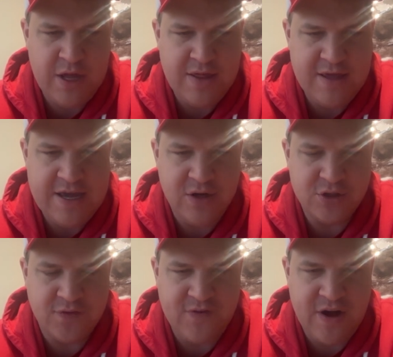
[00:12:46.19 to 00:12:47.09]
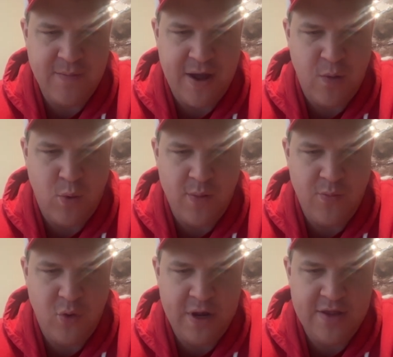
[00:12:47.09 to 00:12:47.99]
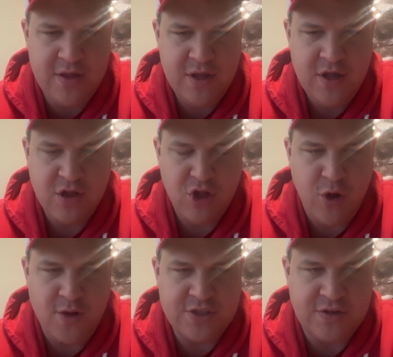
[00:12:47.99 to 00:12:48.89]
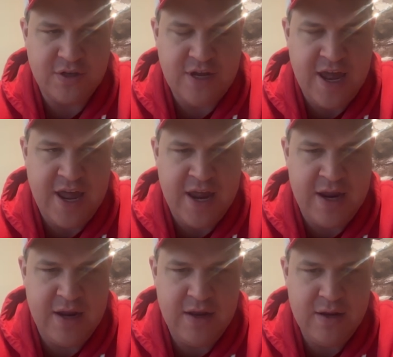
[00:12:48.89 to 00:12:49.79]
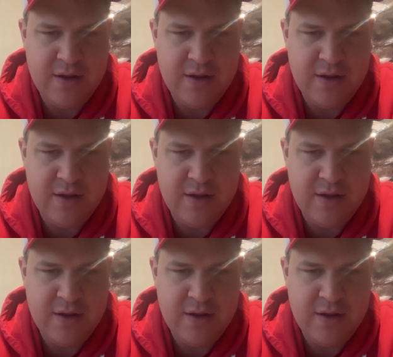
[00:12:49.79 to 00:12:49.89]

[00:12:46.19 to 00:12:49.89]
The Eagles are favored by 1 point, the lowest on the day